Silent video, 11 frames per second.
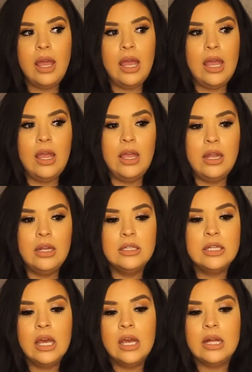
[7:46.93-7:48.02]
and
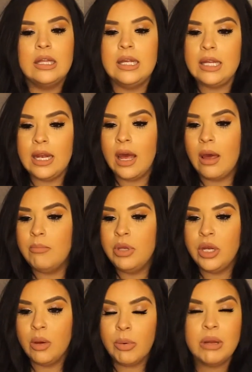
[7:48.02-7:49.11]
cleaning up, you
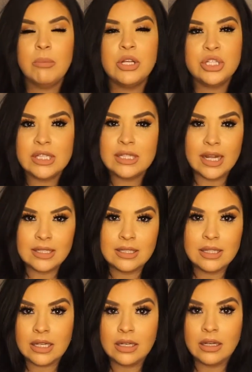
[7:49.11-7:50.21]
know, pretty much just
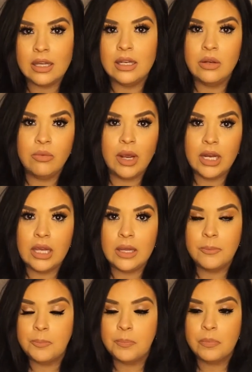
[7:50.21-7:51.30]
nesting, getting
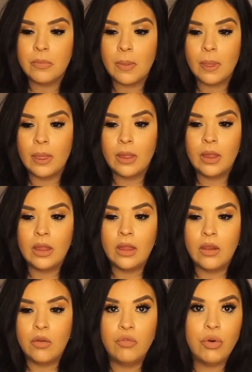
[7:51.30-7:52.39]
ready
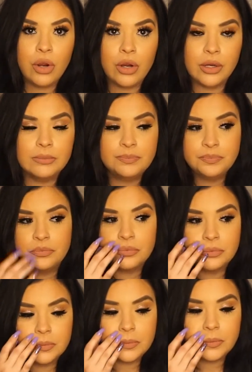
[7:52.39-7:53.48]
for her.
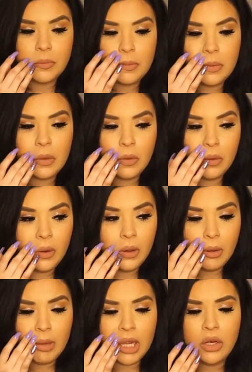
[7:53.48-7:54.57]

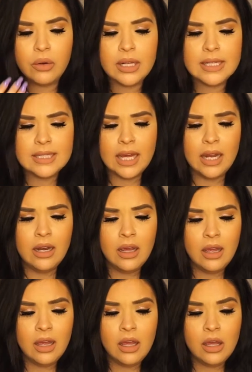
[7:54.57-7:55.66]
I noticed that
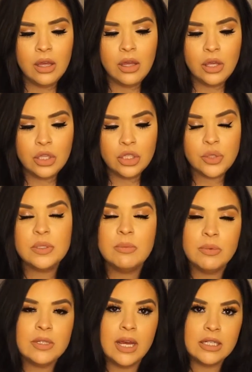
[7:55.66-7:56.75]
she was
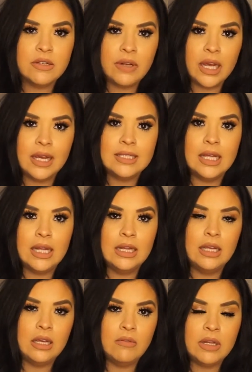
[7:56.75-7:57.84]
most active, like I said, in the
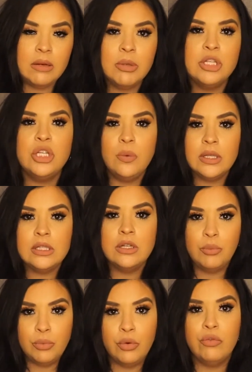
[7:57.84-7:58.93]
evening, but she would
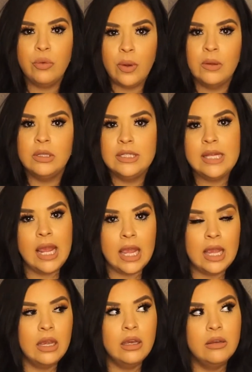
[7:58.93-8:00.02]
still move throughout the
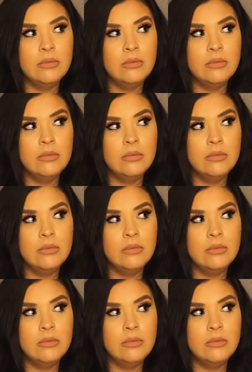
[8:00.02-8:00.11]
day.